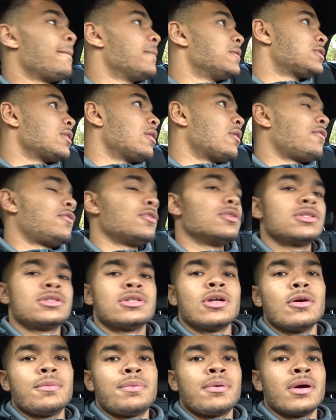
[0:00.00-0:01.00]
So I thought there's
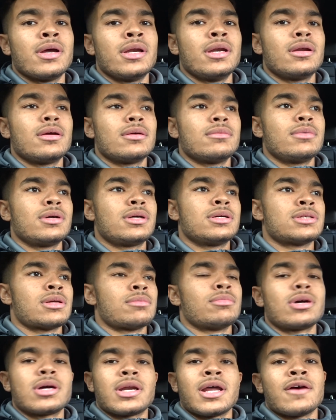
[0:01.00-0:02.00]
no point, because I'm
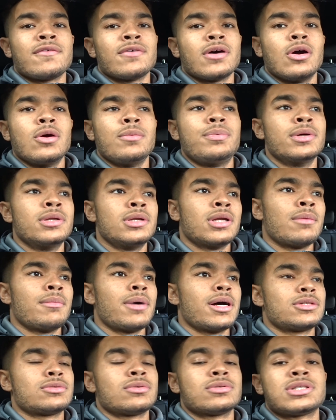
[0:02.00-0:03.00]
not going to have it open. I
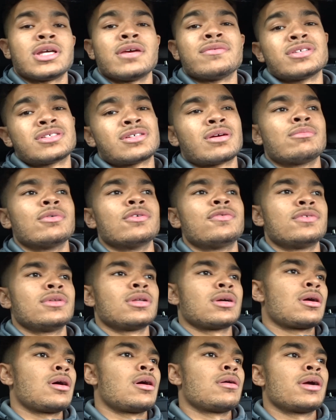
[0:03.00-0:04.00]
might as well save the sunroof for
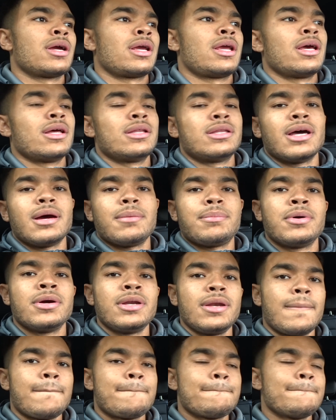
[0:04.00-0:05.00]
the car I get at that point.